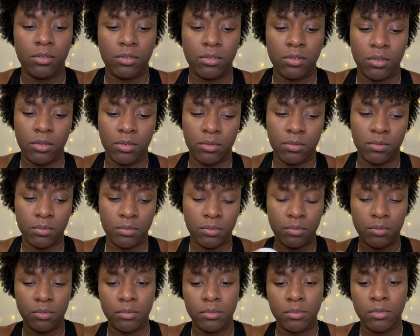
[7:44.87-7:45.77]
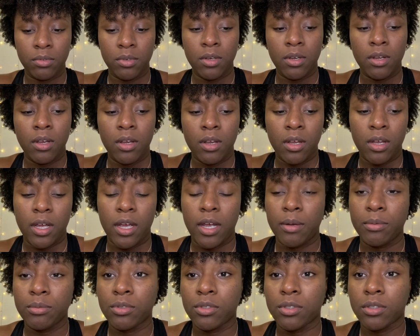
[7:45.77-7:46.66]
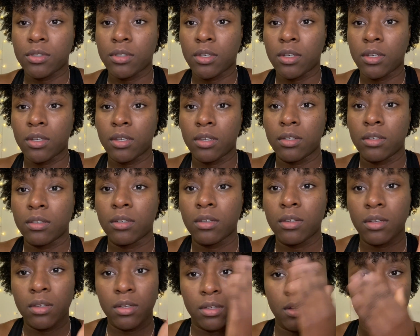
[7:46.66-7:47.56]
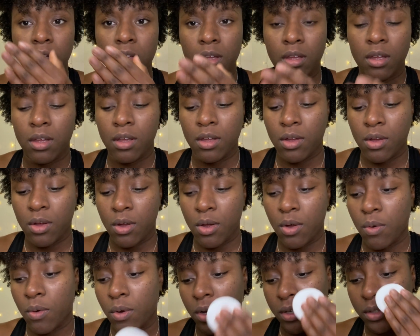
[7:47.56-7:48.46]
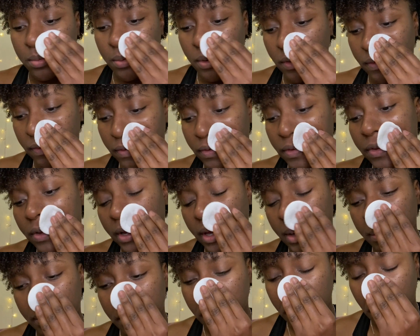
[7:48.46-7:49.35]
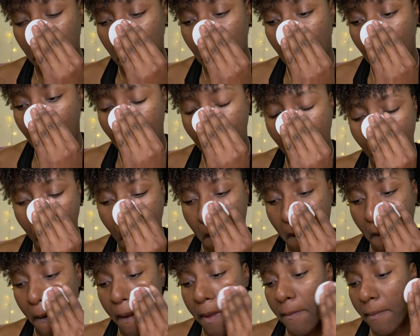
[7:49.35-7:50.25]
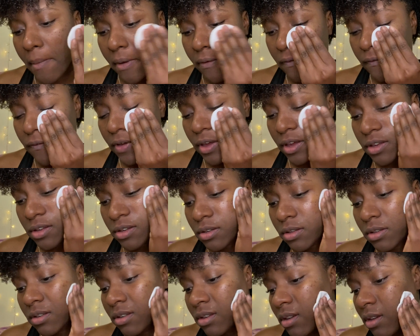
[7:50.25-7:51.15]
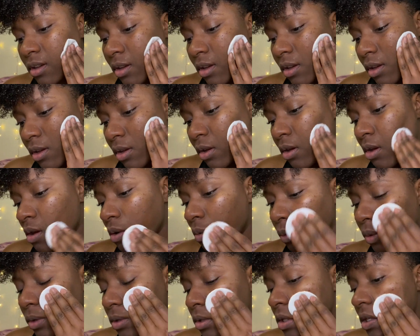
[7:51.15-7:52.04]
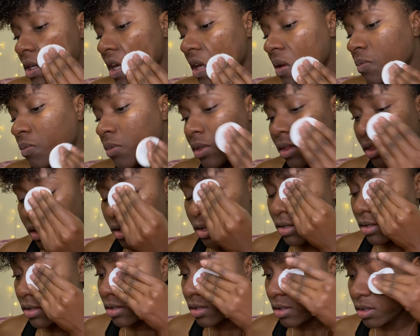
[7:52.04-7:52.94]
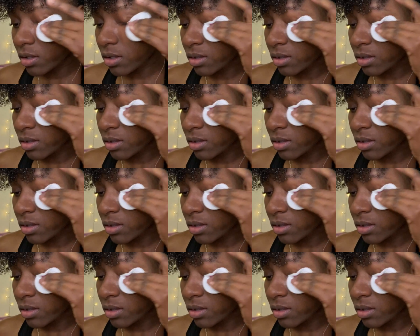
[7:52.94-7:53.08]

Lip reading: So I'm just gonna wash my face, wipe my face one time with this.